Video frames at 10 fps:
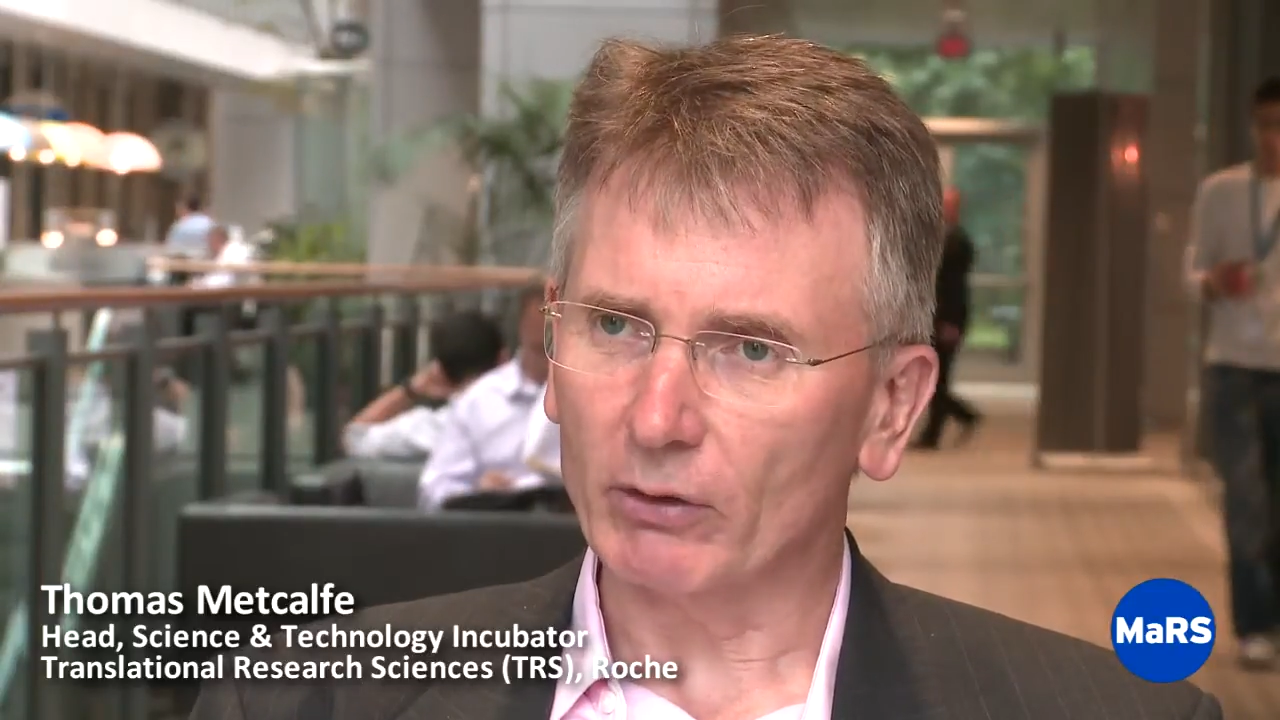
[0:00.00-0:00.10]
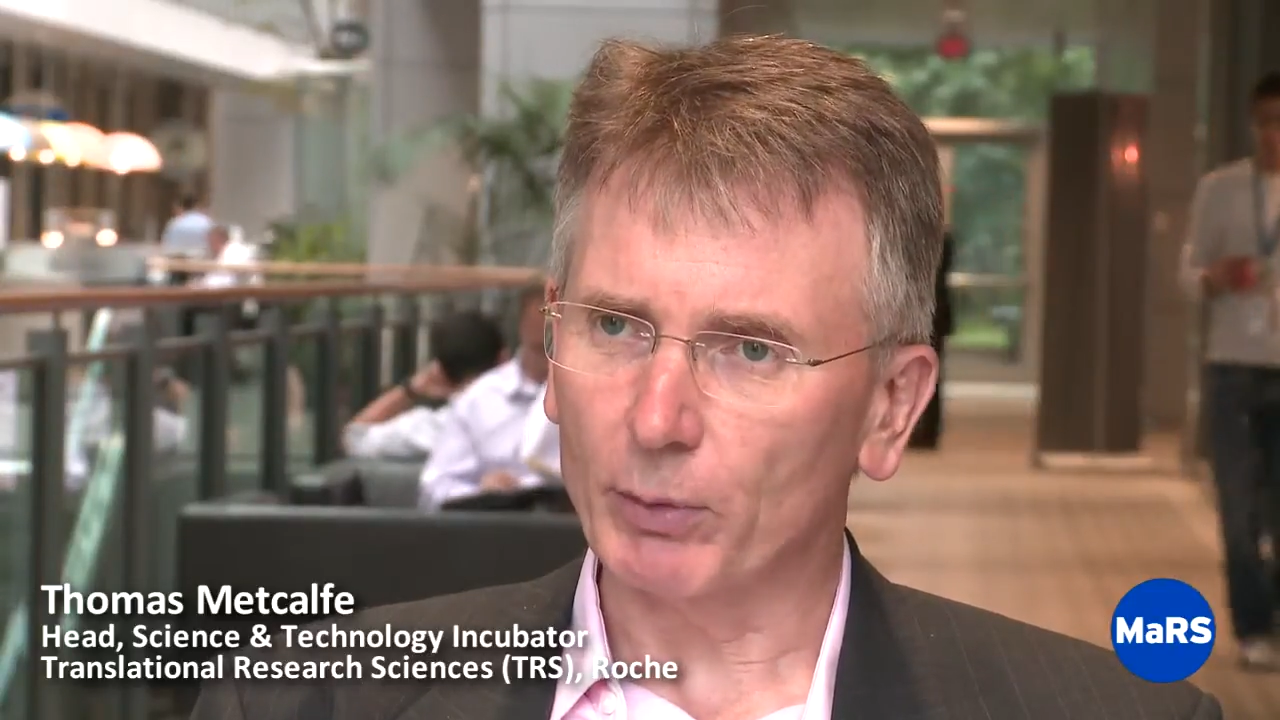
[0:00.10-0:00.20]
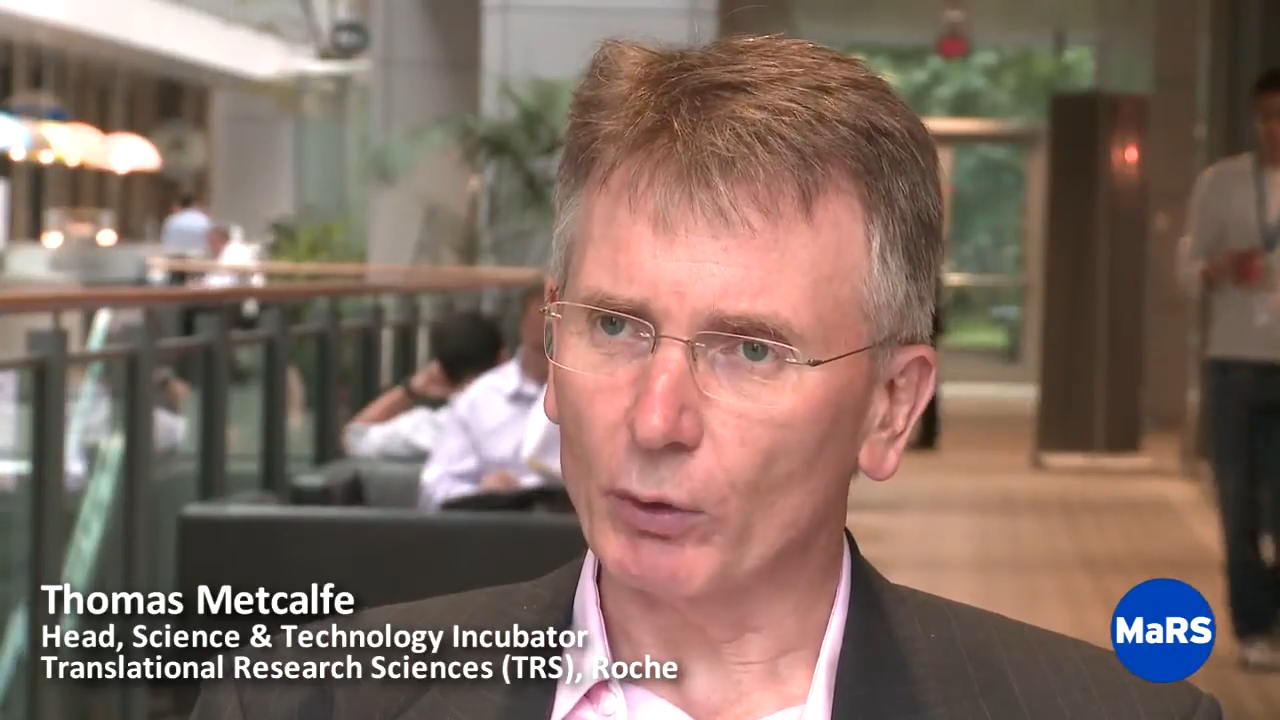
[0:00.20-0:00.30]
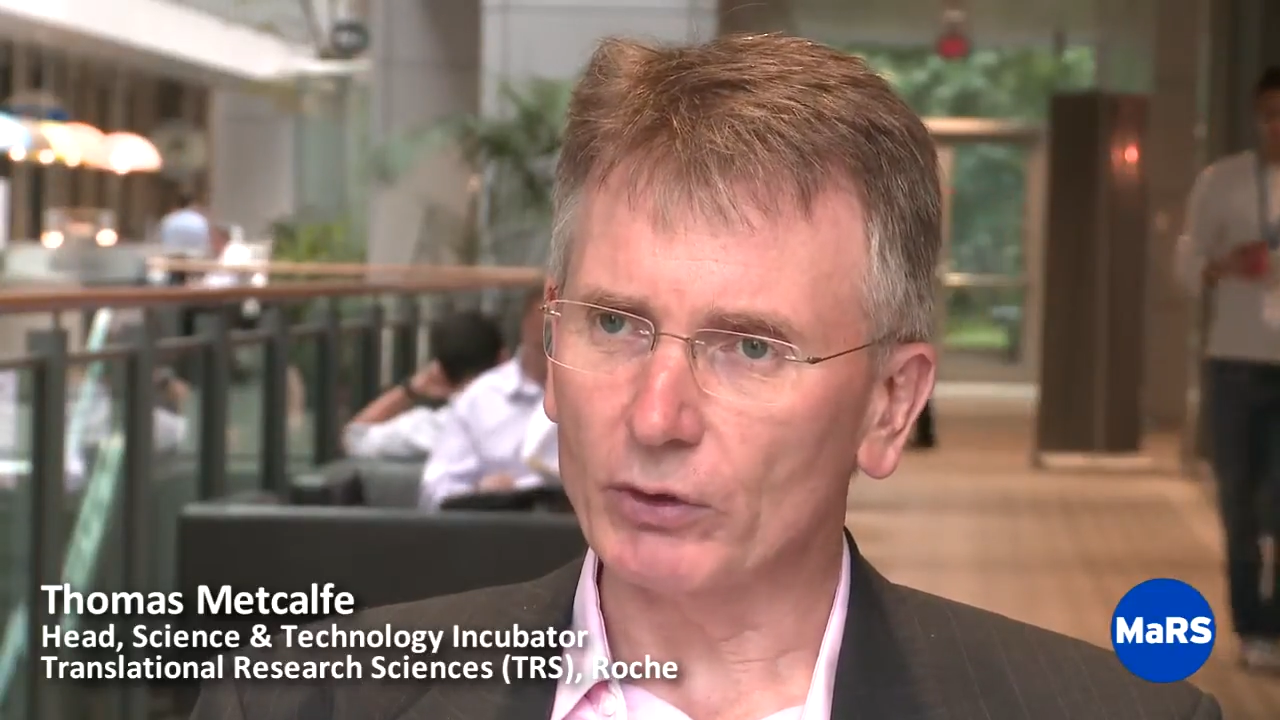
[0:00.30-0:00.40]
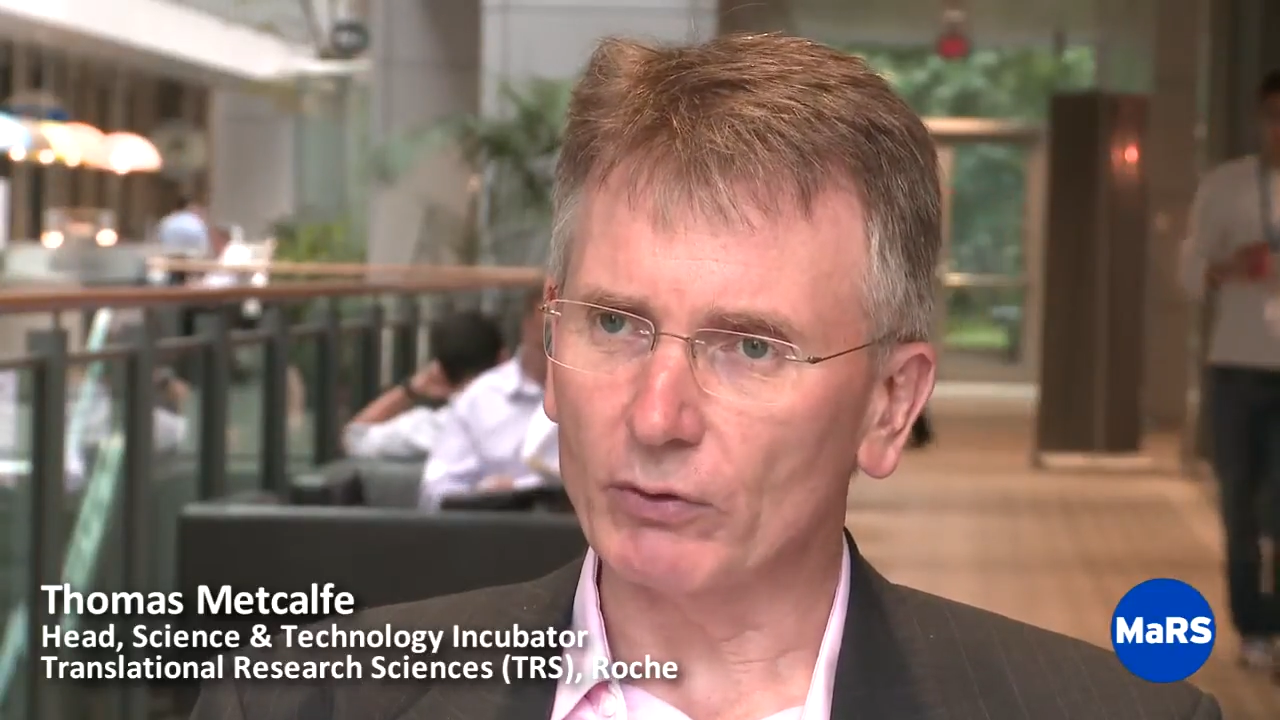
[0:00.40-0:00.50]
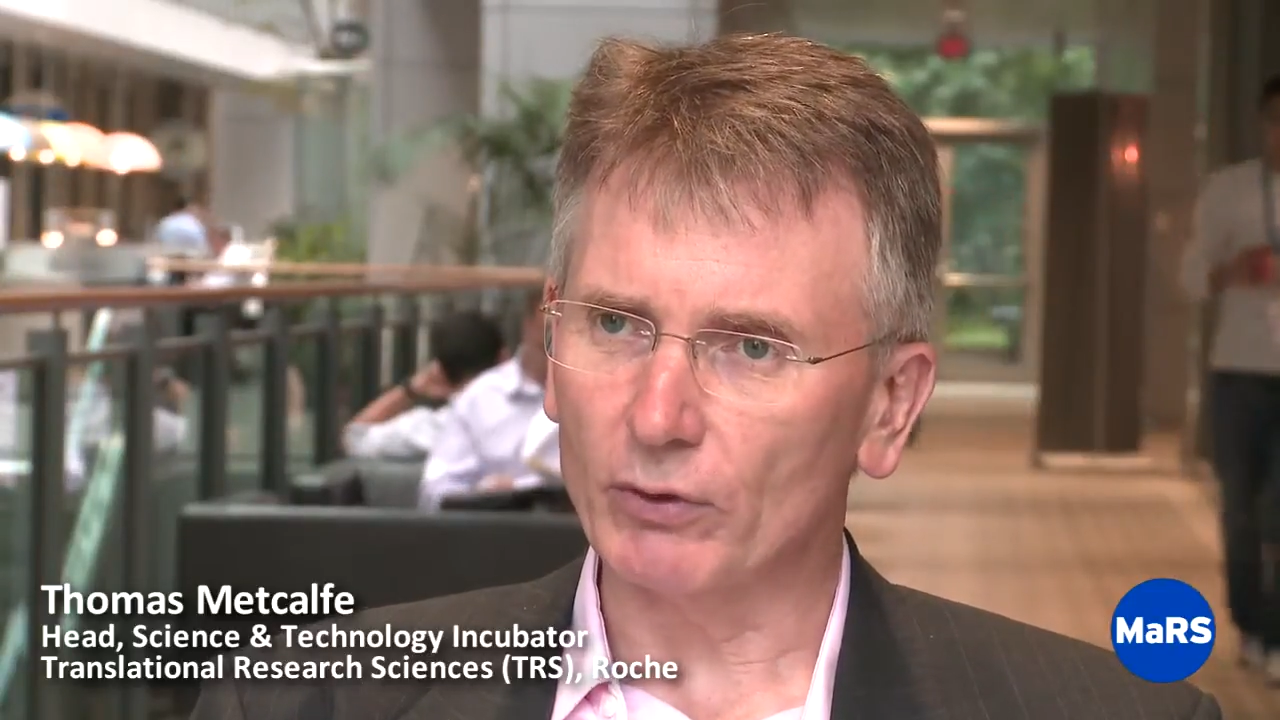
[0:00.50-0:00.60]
the point of